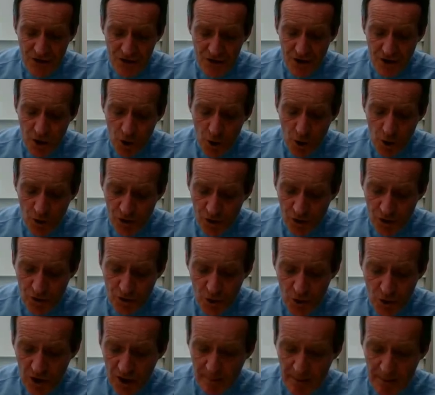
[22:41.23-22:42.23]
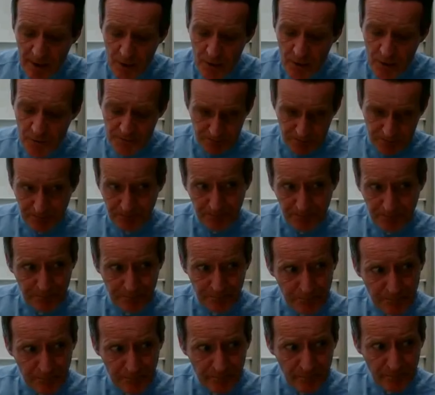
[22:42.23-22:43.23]
And you also talk about,
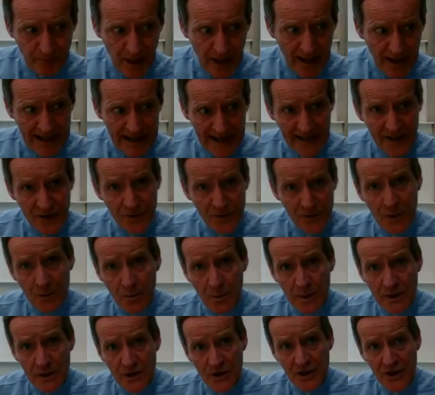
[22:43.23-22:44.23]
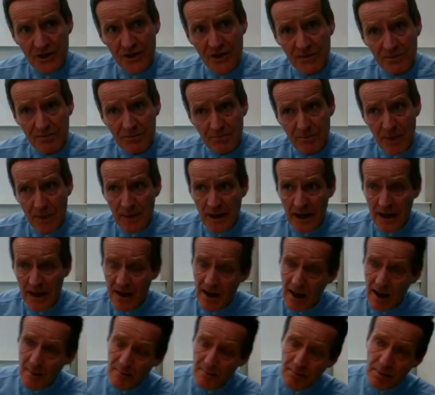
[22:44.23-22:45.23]
I guess, which is
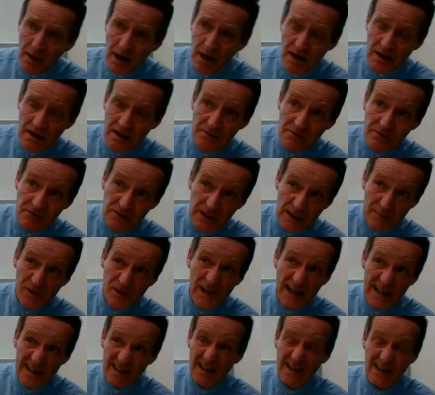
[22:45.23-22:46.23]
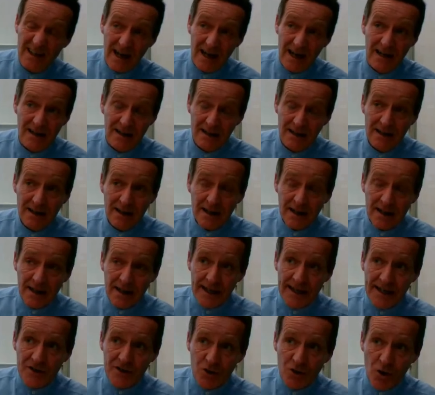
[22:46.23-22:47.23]
maybe a part of the flip side of that,
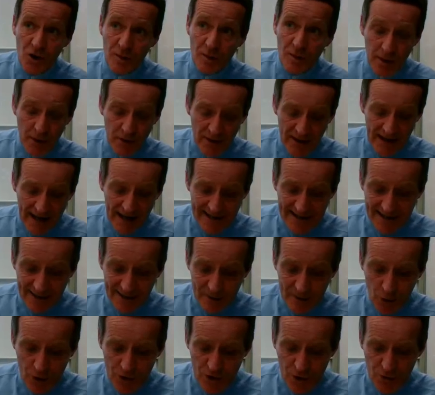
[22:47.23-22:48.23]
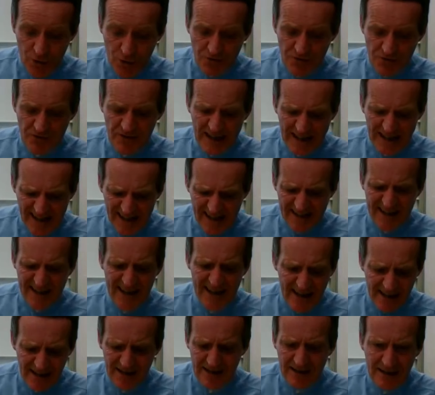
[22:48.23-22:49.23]
you talk about the ideological
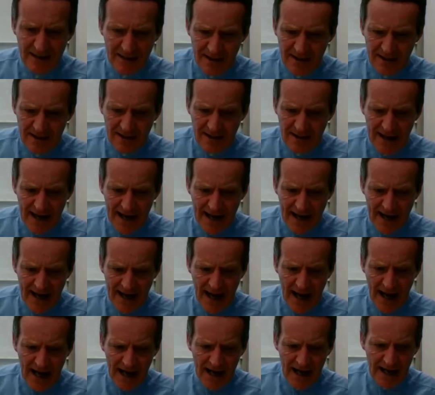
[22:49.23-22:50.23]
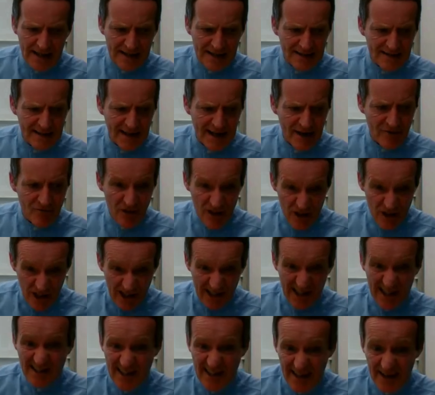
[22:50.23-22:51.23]
fixity and
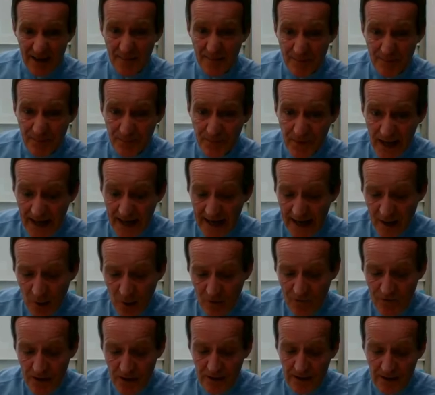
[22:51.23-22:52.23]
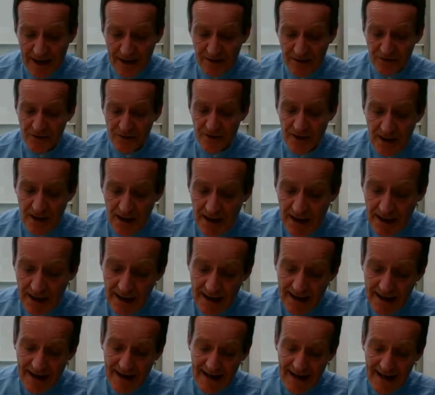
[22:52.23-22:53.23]
rigidity of the left.
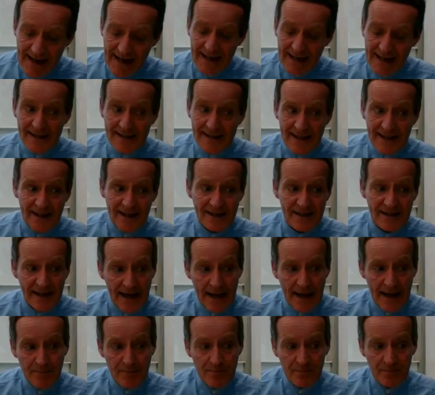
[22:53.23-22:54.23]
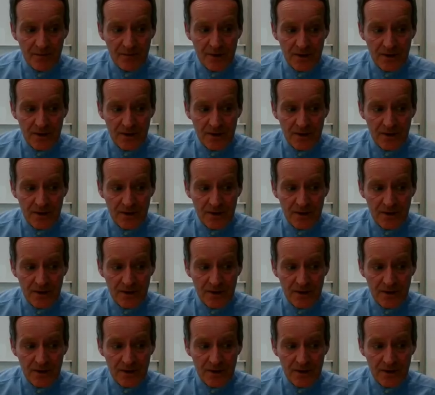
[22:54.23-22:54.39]
Is this...